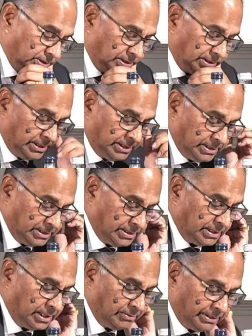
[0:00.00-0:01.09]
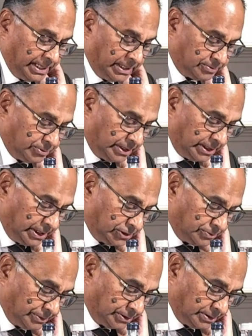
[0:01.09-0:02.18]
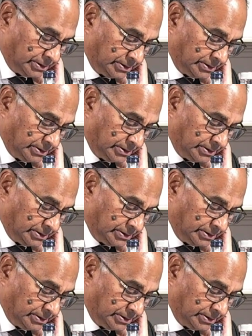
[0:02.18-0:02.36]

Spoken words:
in our diaspora engagement.